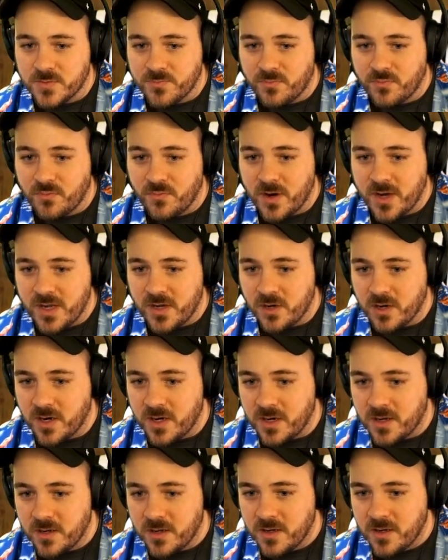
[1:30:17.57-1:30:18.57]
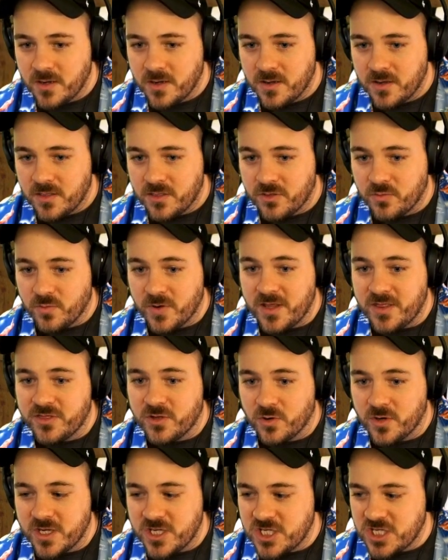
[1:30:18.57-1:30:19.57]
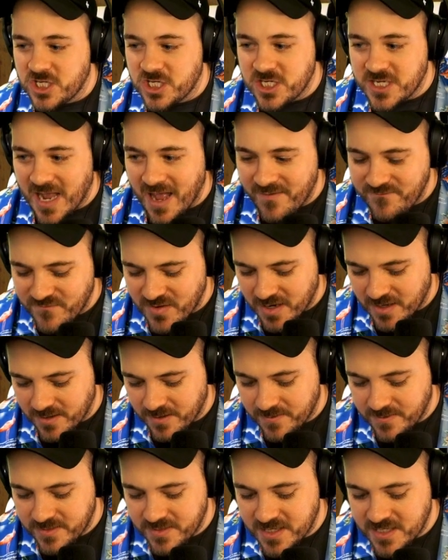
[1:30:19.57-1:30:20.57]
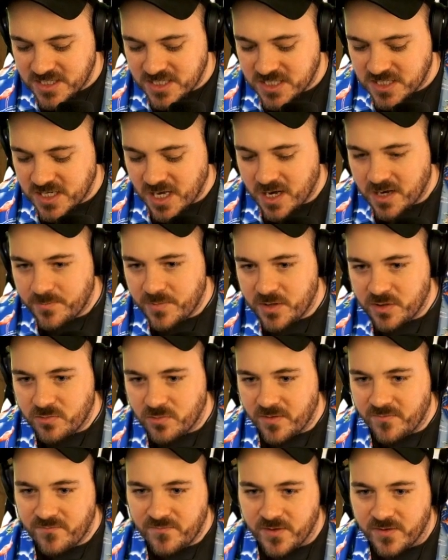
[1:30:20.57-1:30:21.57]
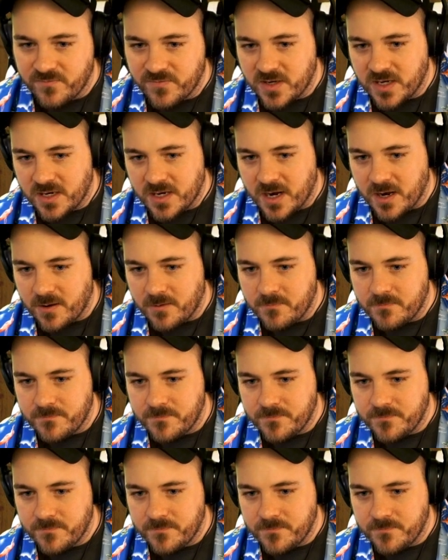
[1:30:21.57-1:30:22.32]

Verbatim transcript: is pretty good. 337. This has got to be 350 now.